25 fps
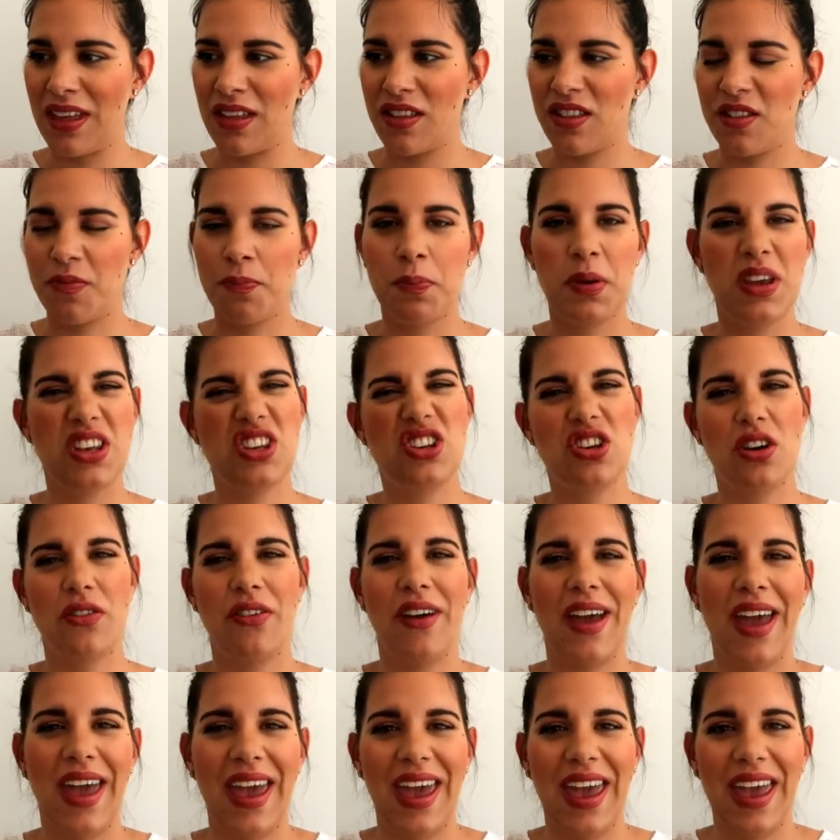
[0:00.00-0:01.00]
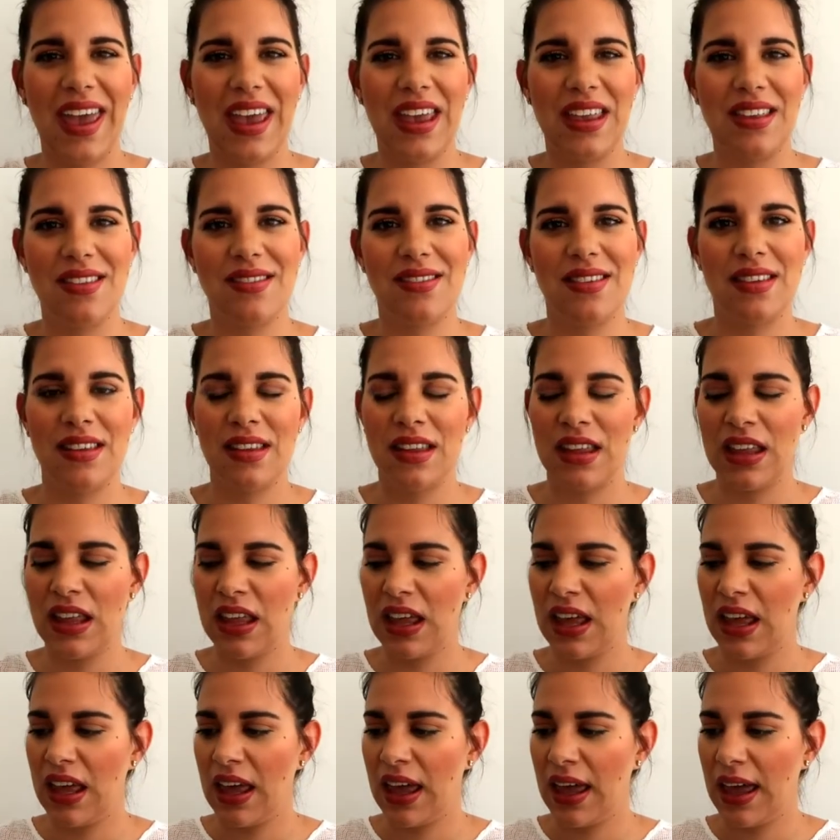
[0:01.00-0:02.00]
speech of hate,
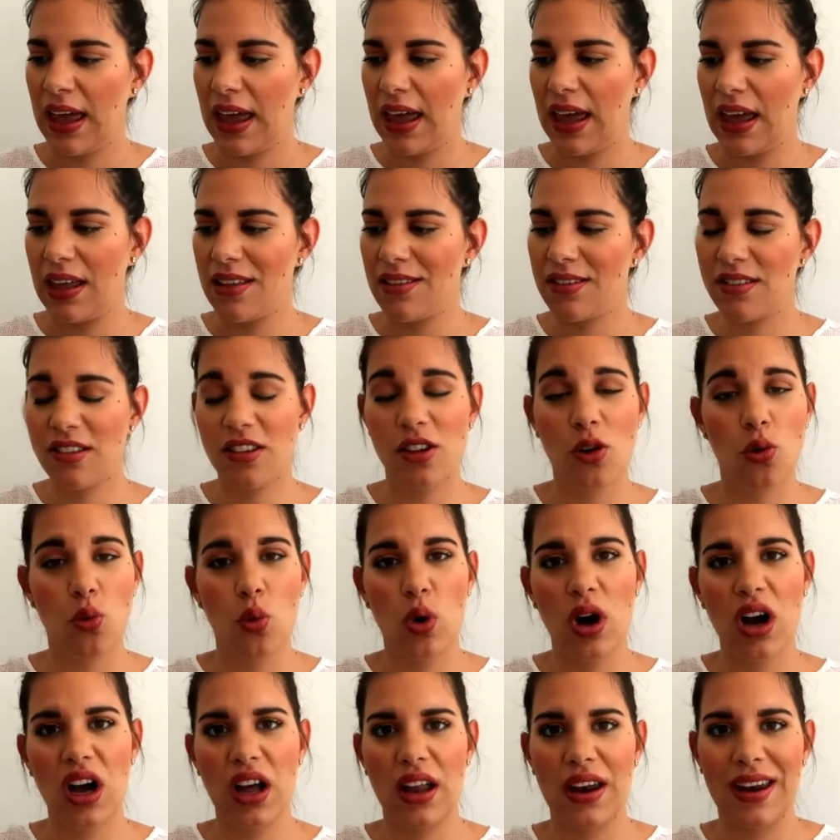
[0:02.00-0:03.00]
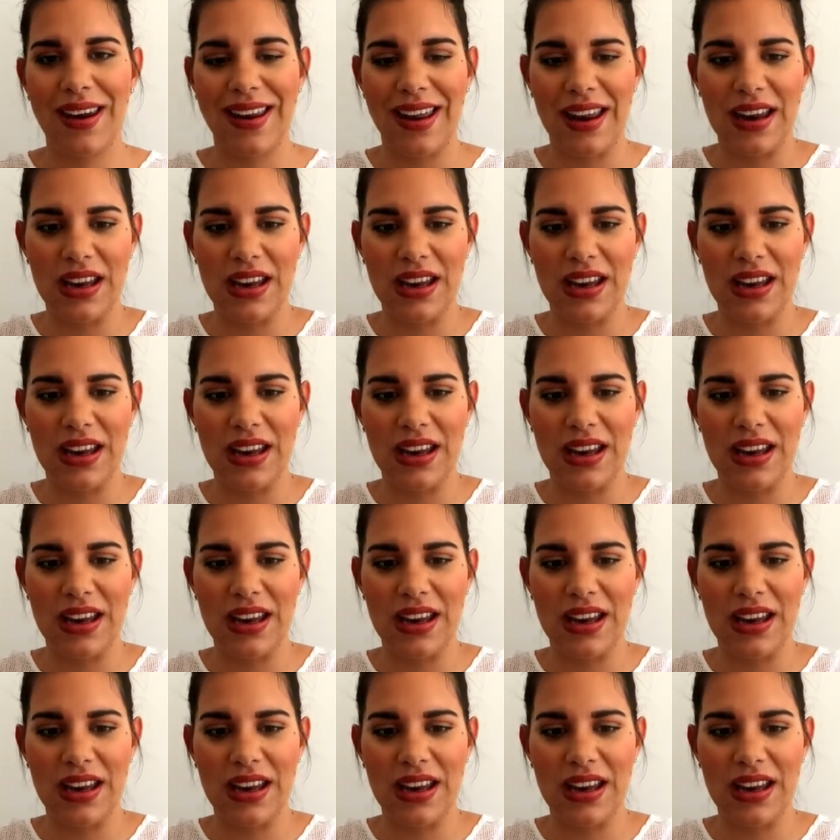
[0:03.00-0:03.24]
and so on.